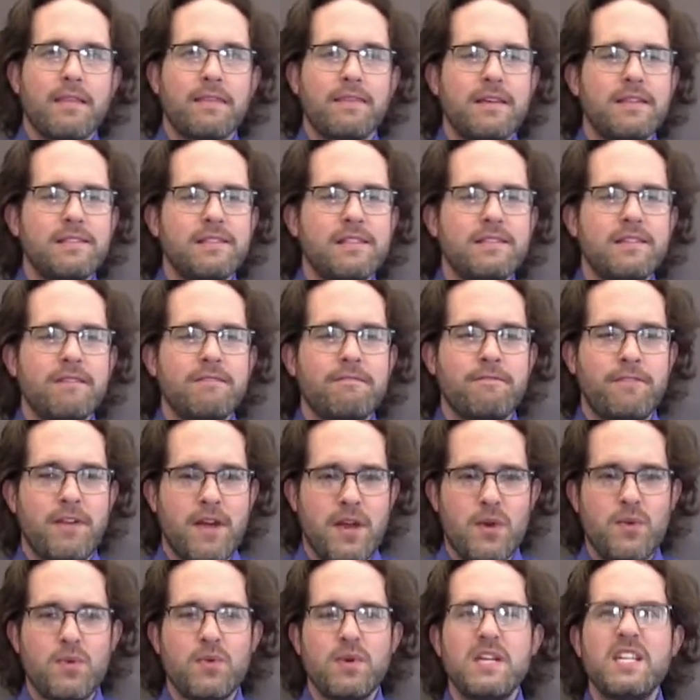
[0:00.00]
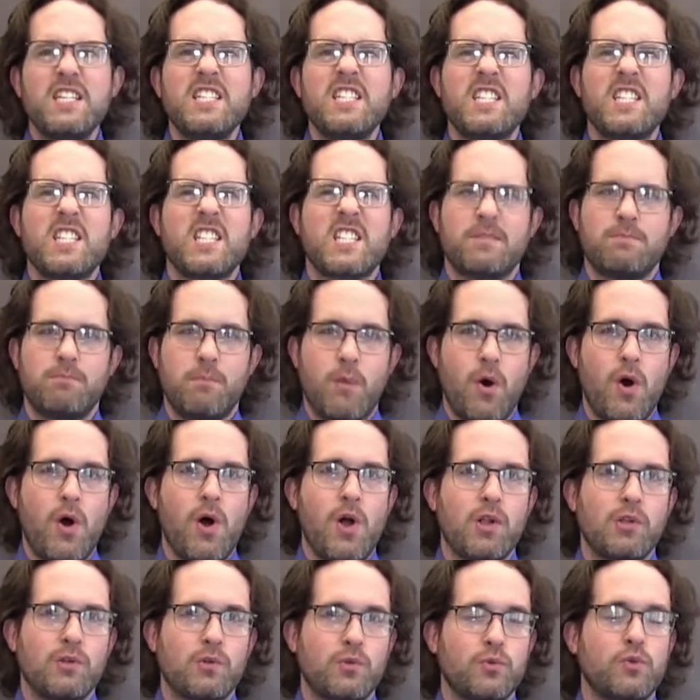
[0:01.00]
This is a very
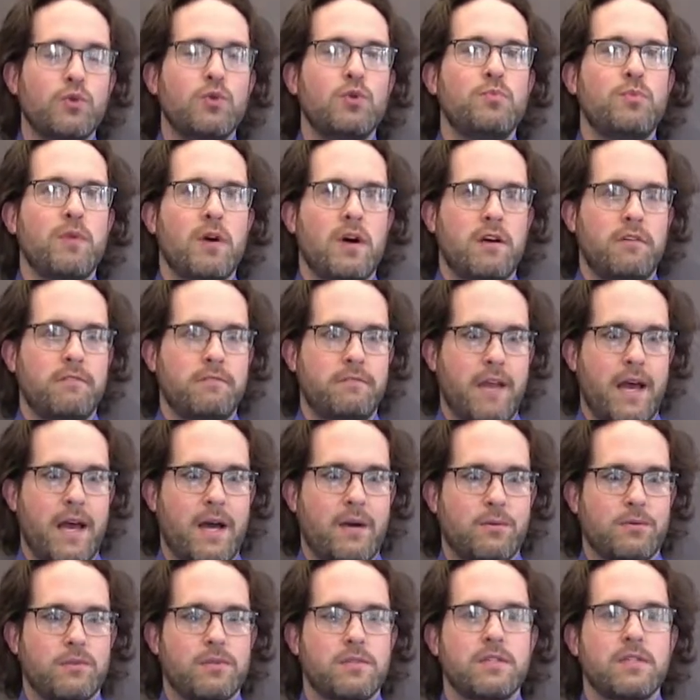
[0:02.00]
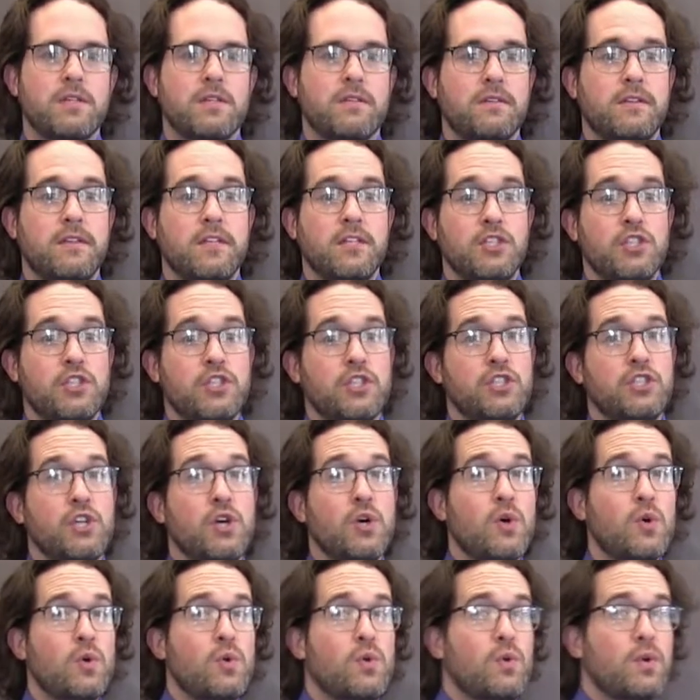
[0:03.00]
small group of nouns that
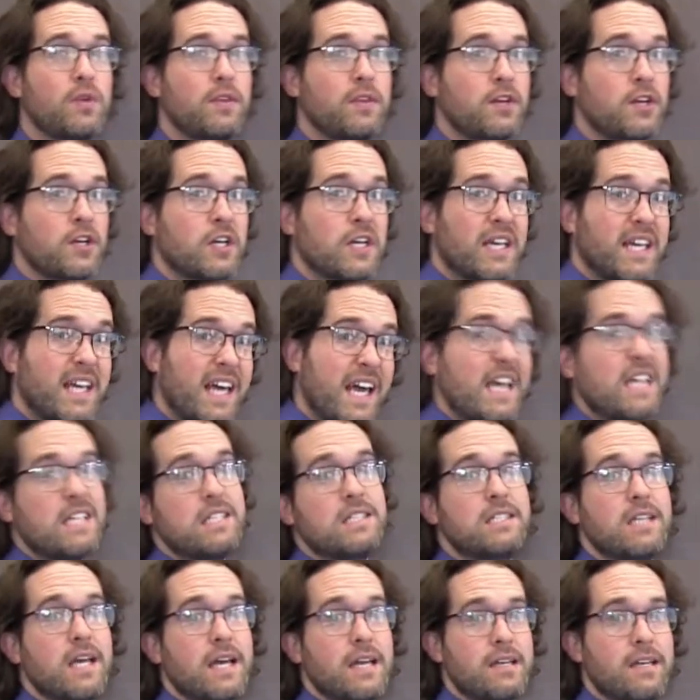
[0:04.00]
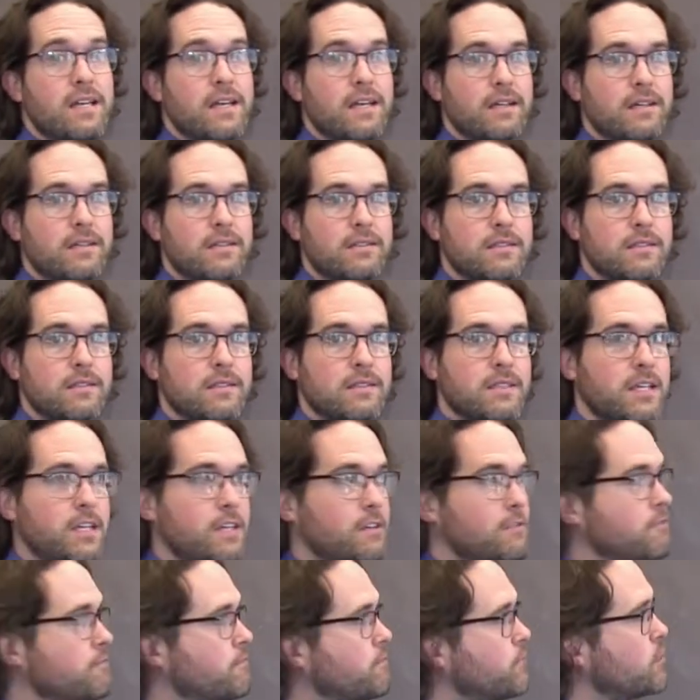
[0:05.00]
show their case endings
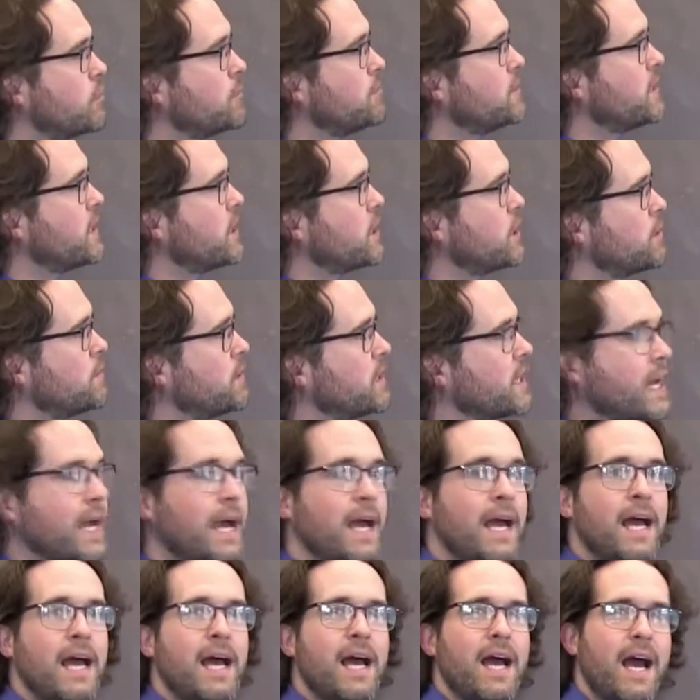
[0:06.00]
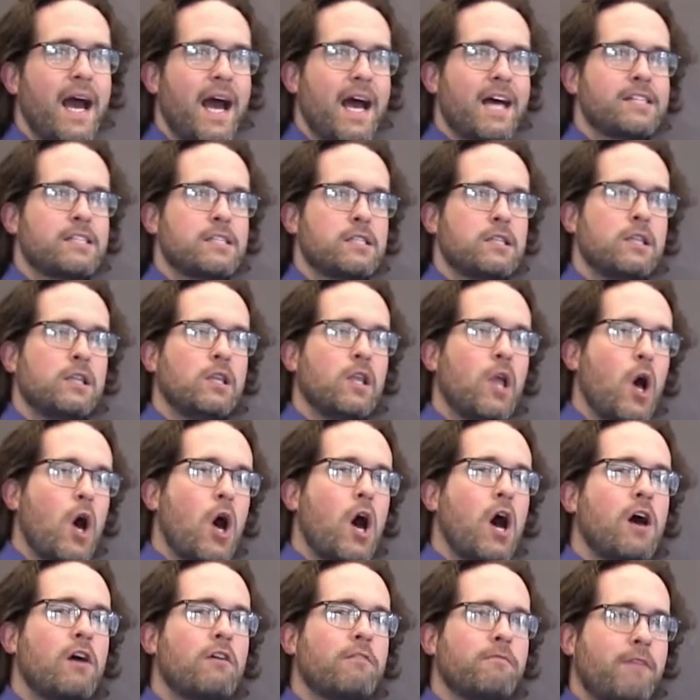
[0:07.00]
in formal Arabic as
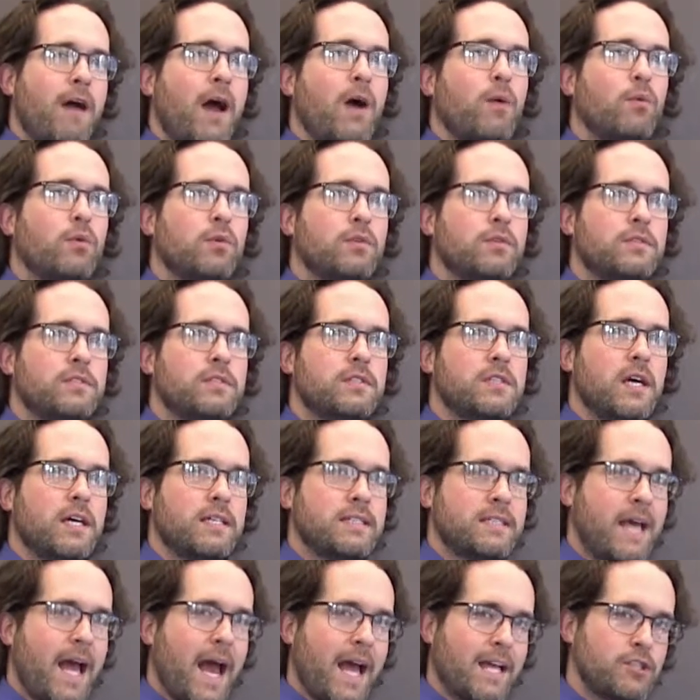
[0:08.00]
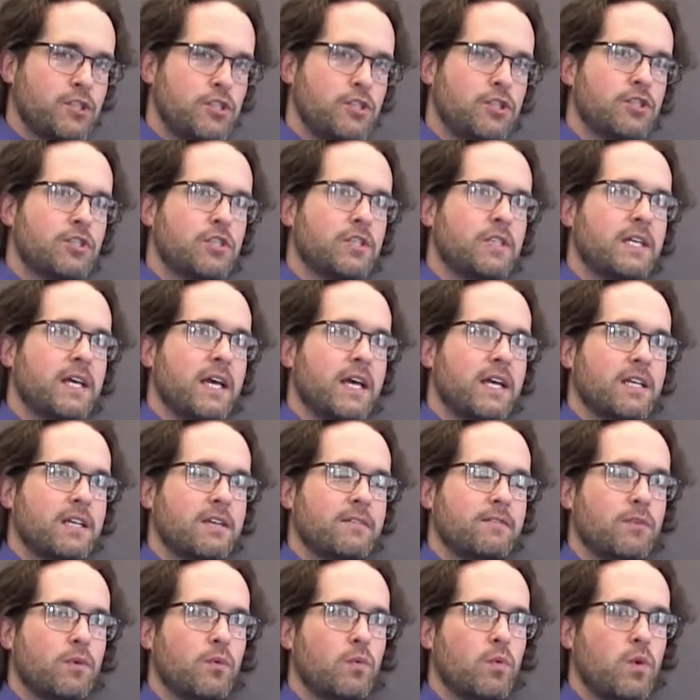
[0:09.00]
long vowels attached to the end
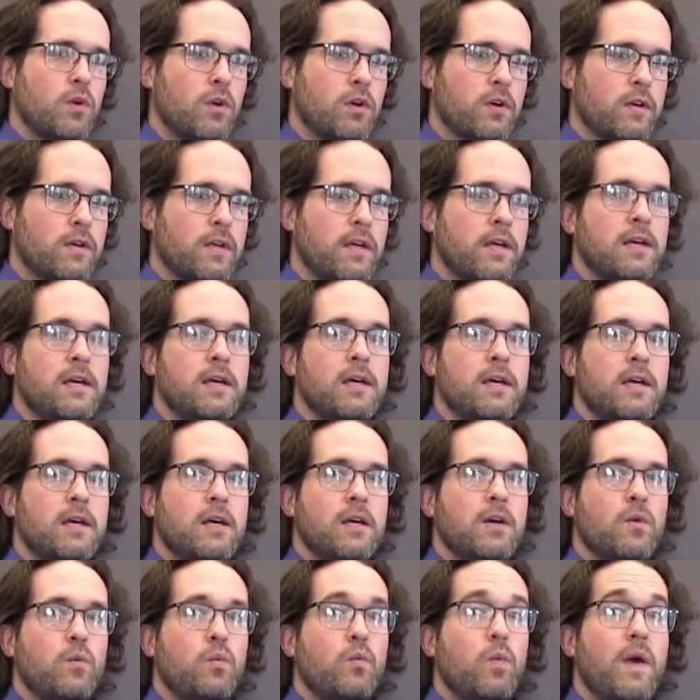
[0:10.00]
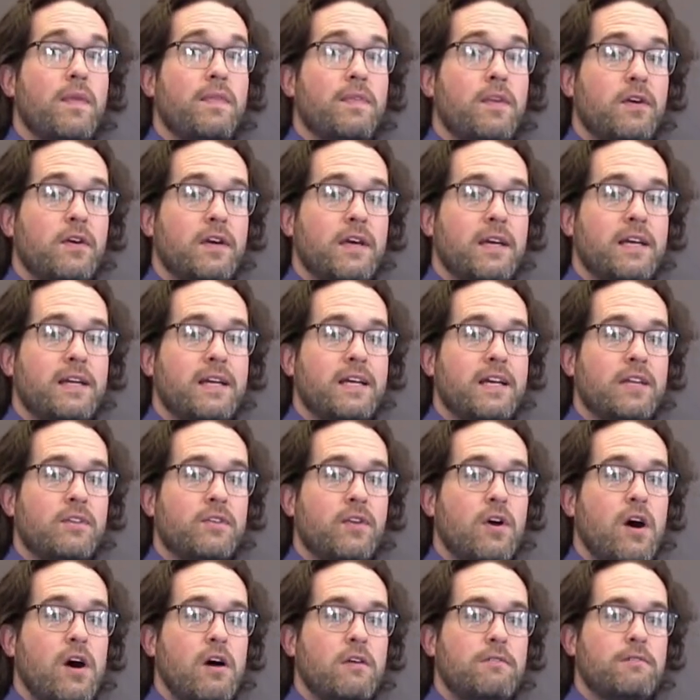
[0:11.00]
of the word when they're in an
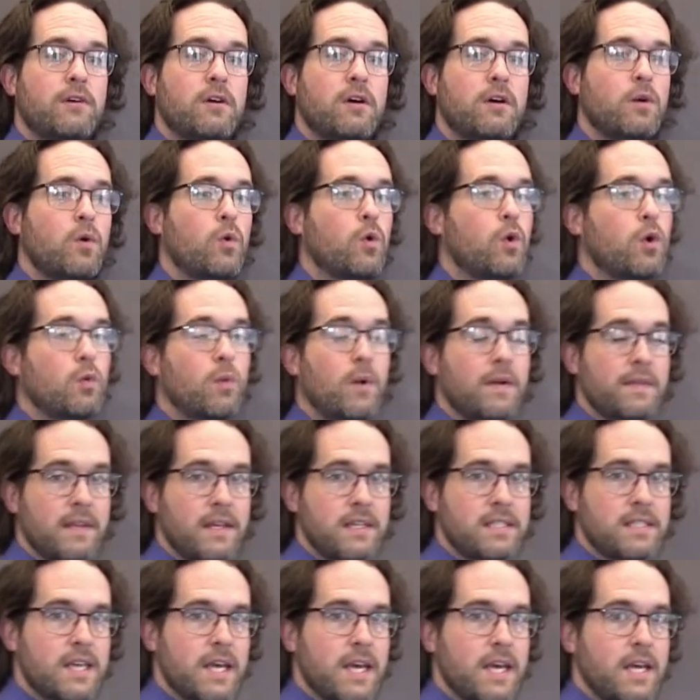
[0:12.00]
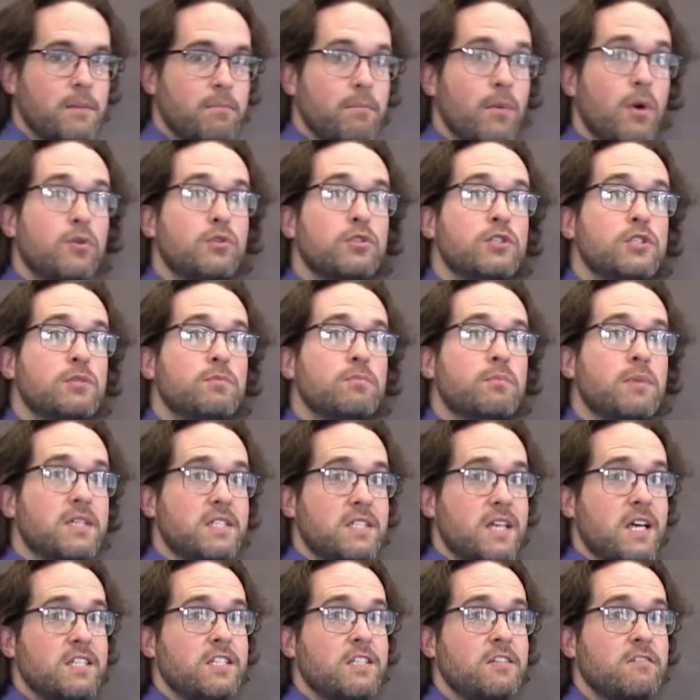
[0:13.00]
idafa or when they take most
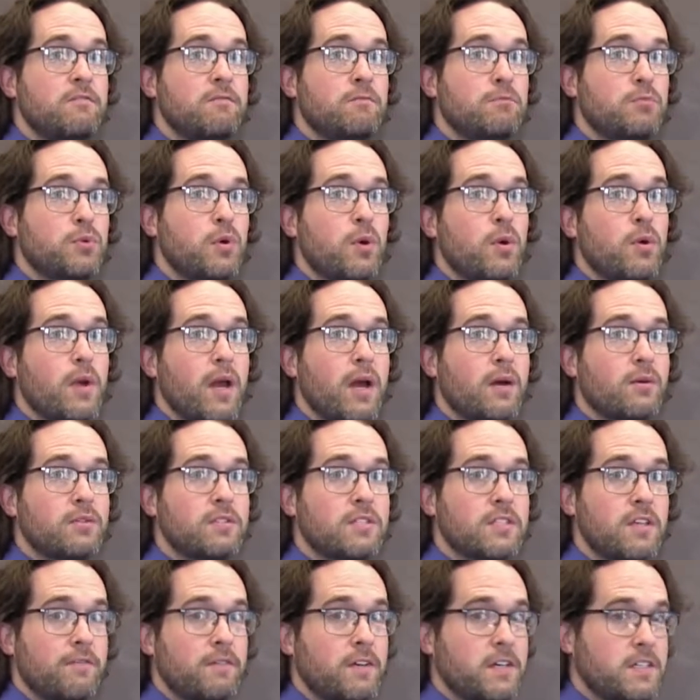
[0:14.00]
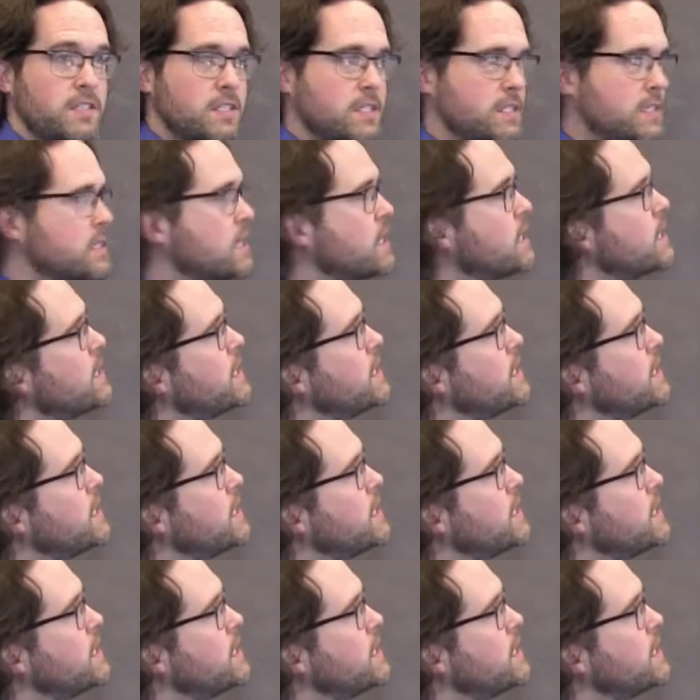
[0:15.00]
possessive pronoun suffixes